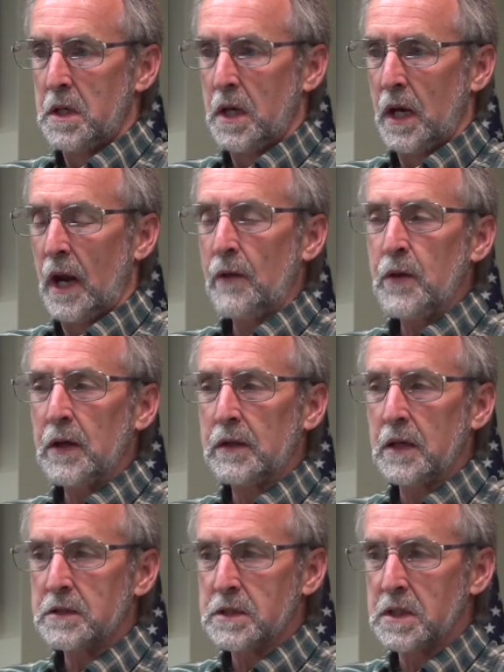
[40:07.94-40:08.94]
And I think
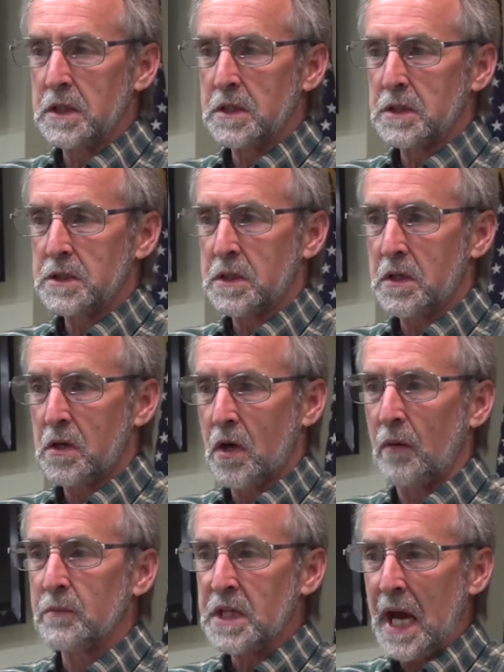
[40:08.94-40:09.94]
this is
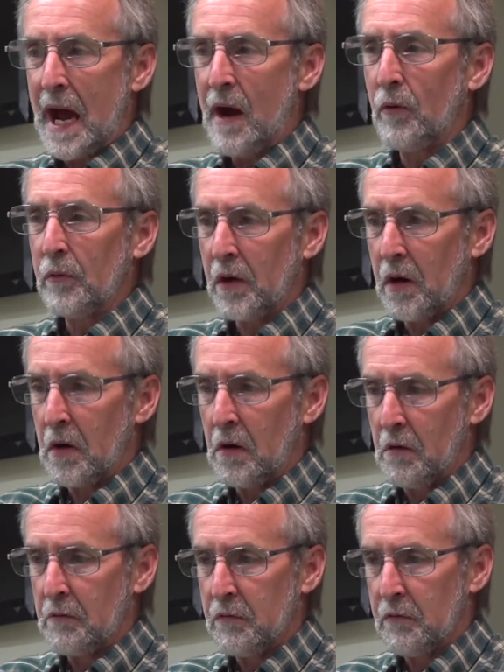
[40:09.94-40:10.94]
comes out
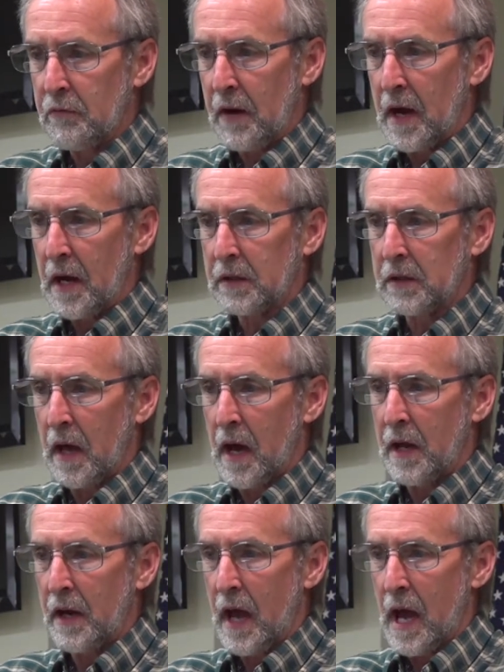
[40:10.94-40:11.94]
of the fact
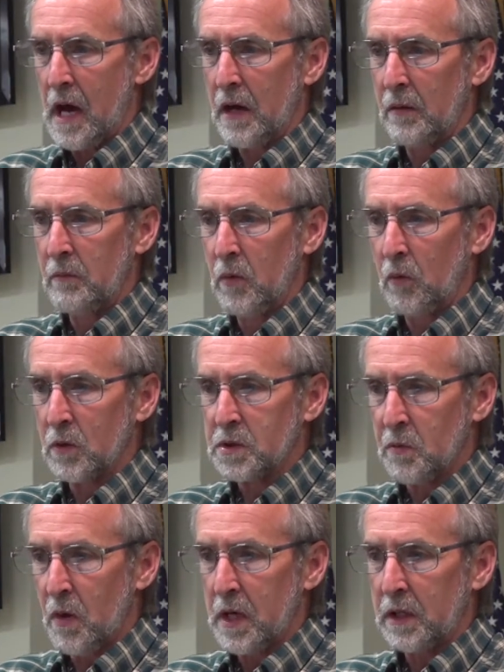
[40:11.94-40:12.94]
that Adam was
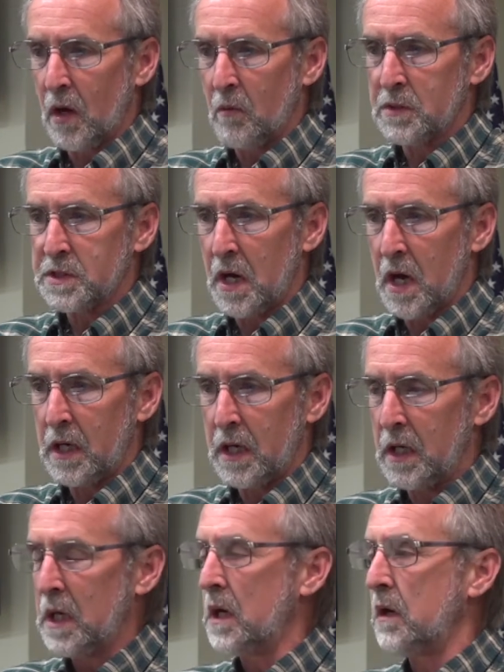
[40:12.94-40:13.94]
right there beside
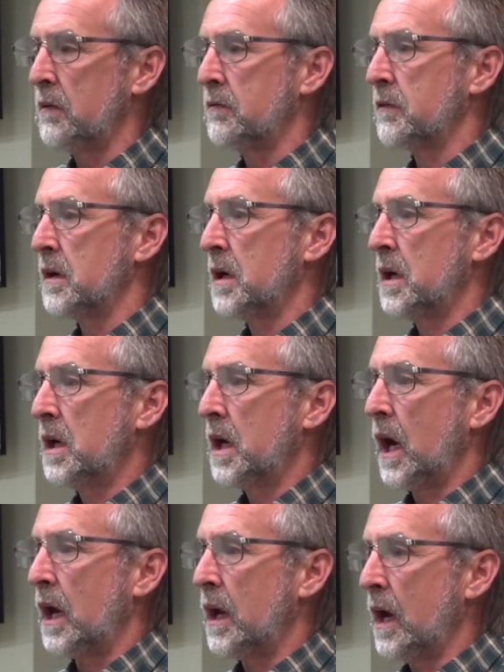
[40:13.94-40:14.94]
Eve
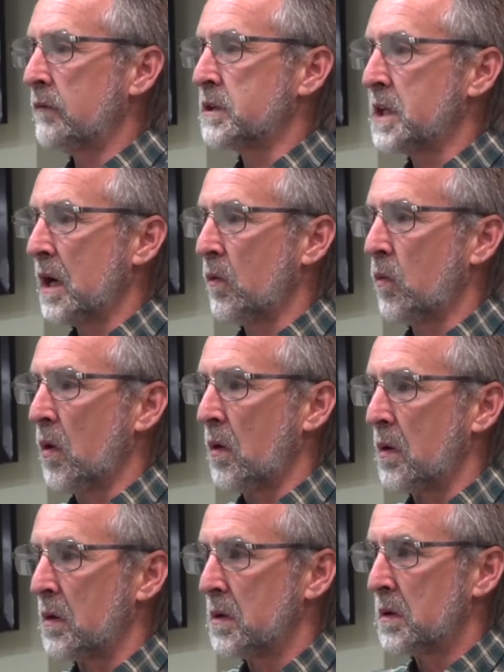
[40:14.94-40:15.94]
and never said a
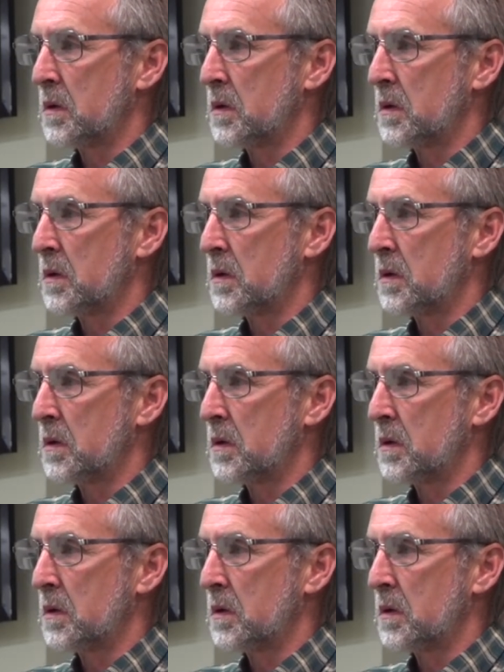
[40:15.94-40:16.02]
word